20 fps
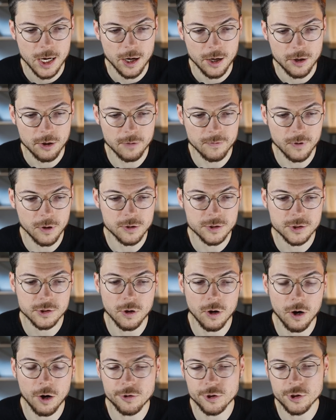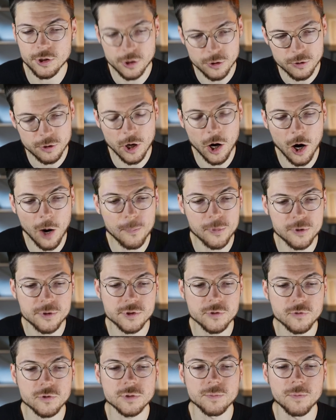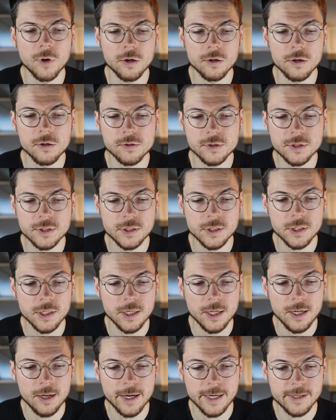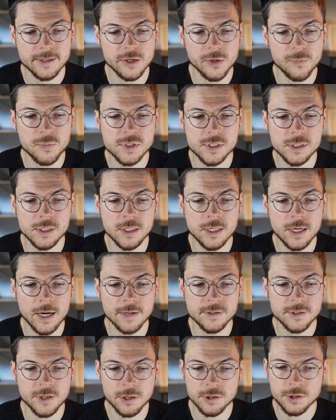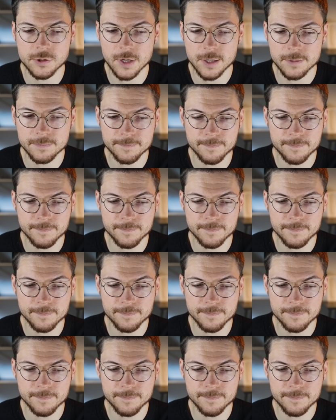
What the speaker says: You have also all the good open source models like DeepSeek, etc.